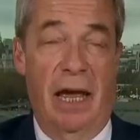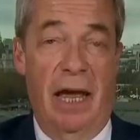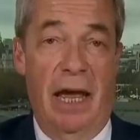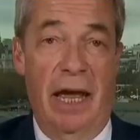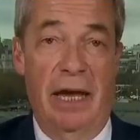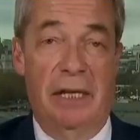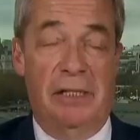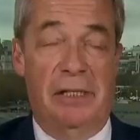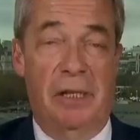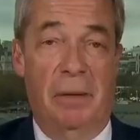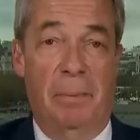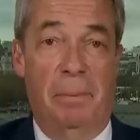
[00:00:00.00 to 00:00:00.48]

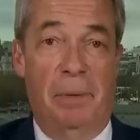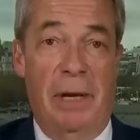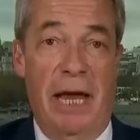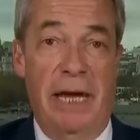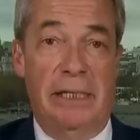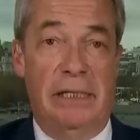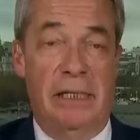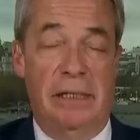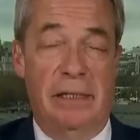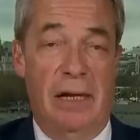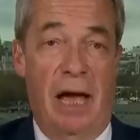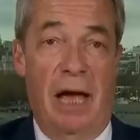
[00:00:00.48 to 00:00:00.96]
is that
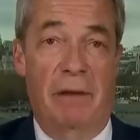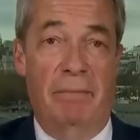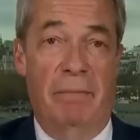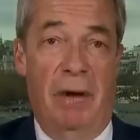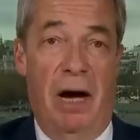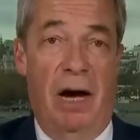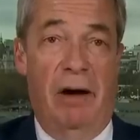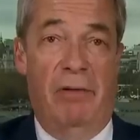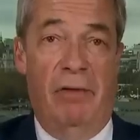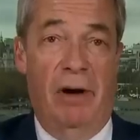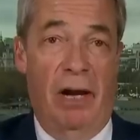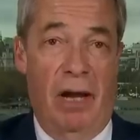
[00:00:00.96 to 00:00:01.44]
places like
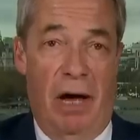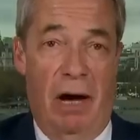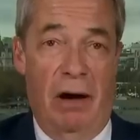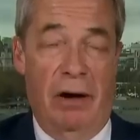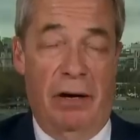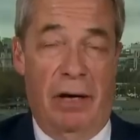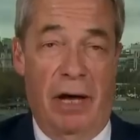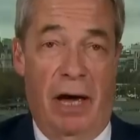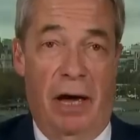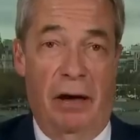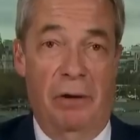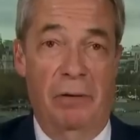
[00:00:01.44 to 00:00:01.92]

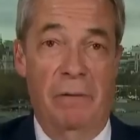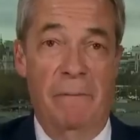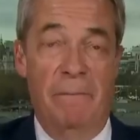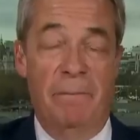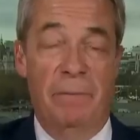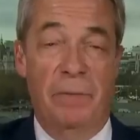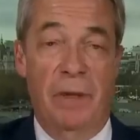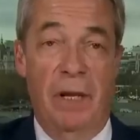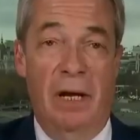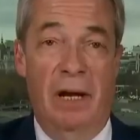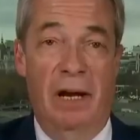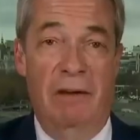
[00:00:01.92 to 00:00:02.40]
Mar-a-Lago
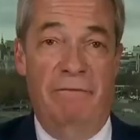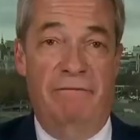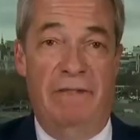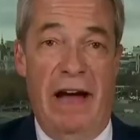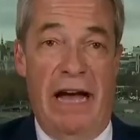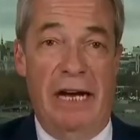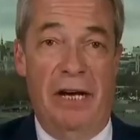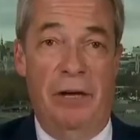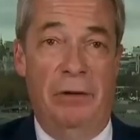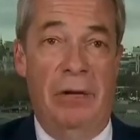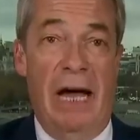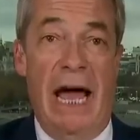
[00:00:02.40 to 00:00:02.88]

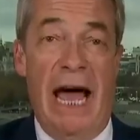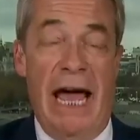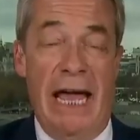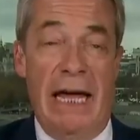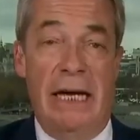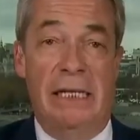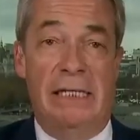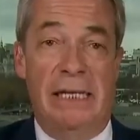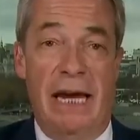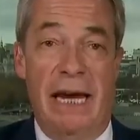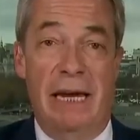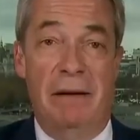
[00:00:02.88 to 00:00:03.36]
valued at
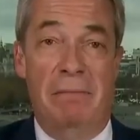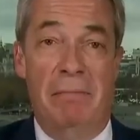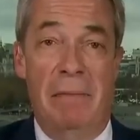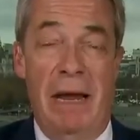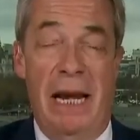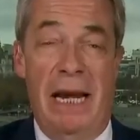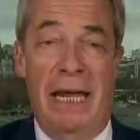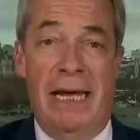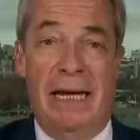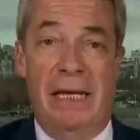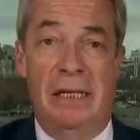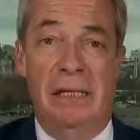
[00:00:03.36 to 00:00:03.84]
$18
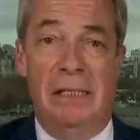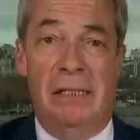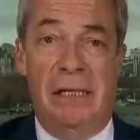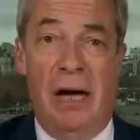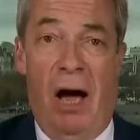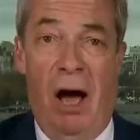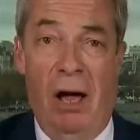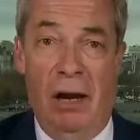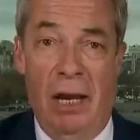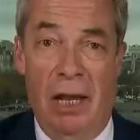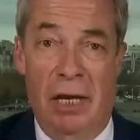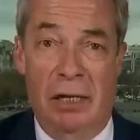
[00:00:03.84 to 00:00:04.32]
million.
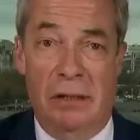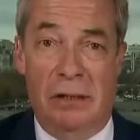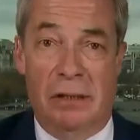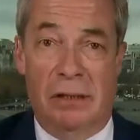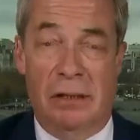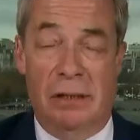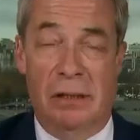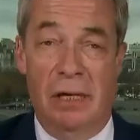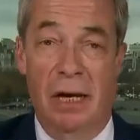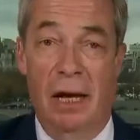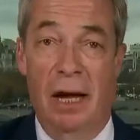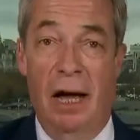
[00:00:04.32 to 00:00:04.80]

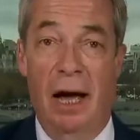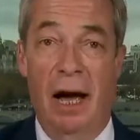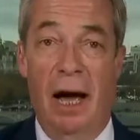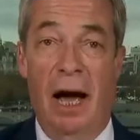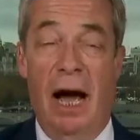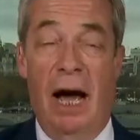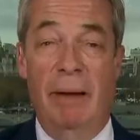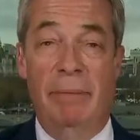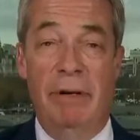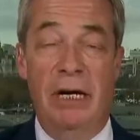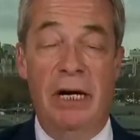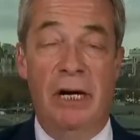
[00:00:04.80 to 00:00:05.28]
Garbage.
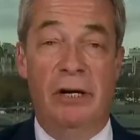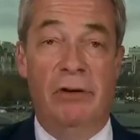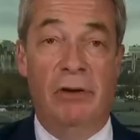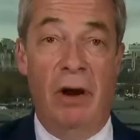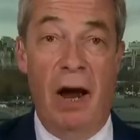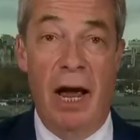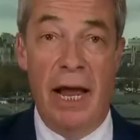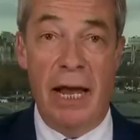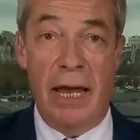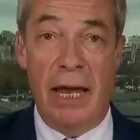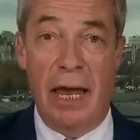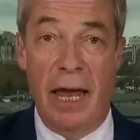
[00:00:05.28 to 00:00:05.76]
I mean,
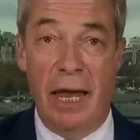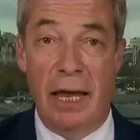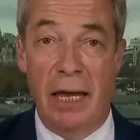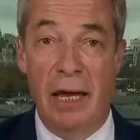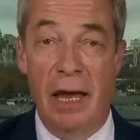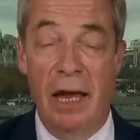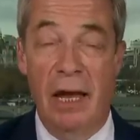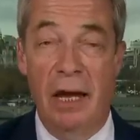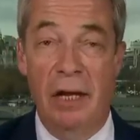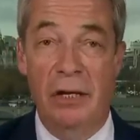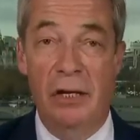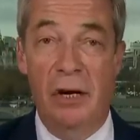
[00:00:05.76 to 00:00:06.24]

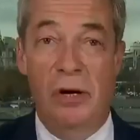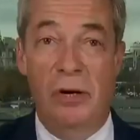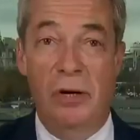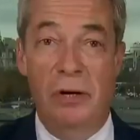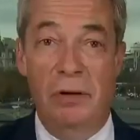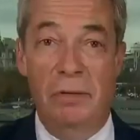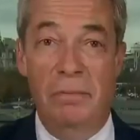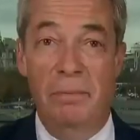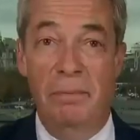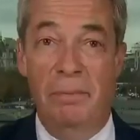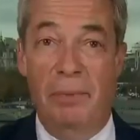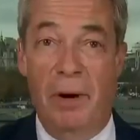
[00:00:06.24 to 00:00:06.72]
crikey, you
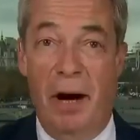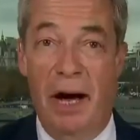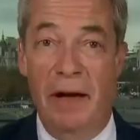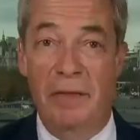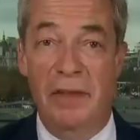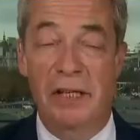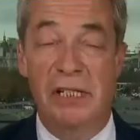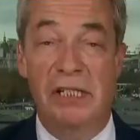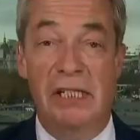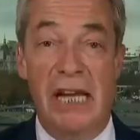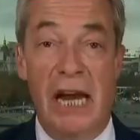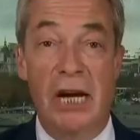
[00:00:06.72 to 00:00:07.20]
couldn't buy
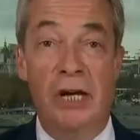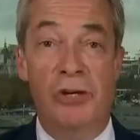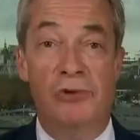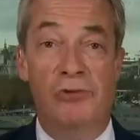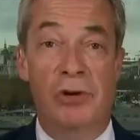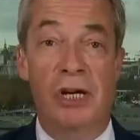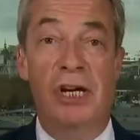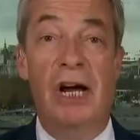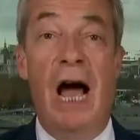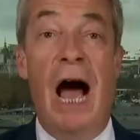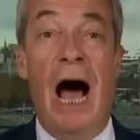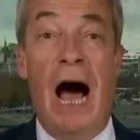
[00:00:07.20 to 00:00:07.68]
the
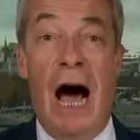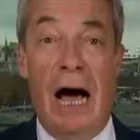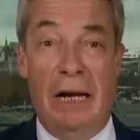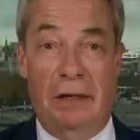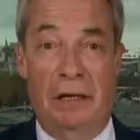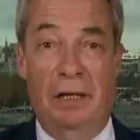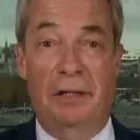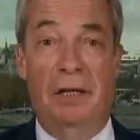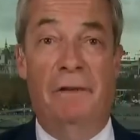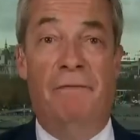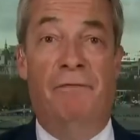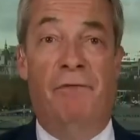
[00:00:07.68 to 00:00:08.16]
Century Hut
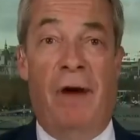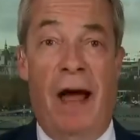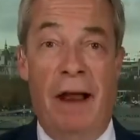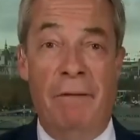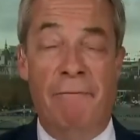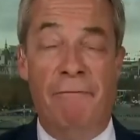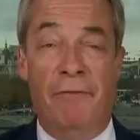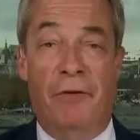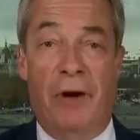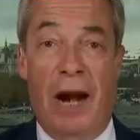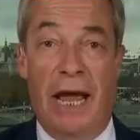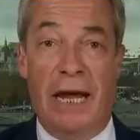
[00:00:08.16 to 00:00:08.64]
at the
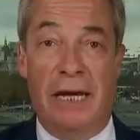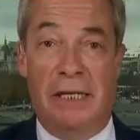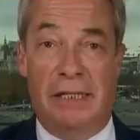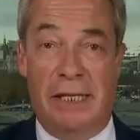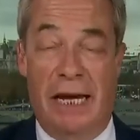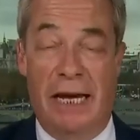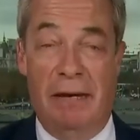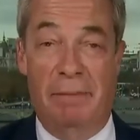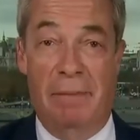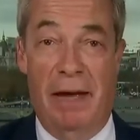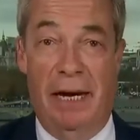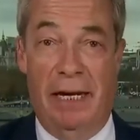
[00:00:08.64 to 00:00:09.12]
front for
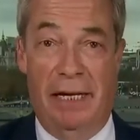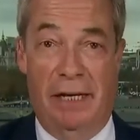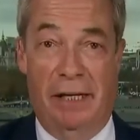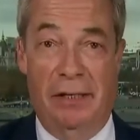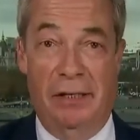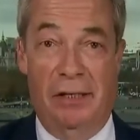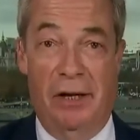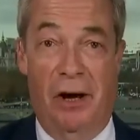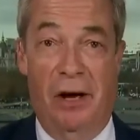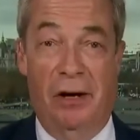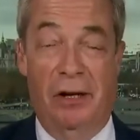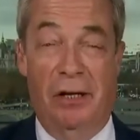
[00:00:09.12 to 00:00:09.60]
$18
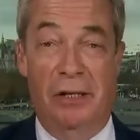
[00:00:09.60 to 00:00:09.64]
million.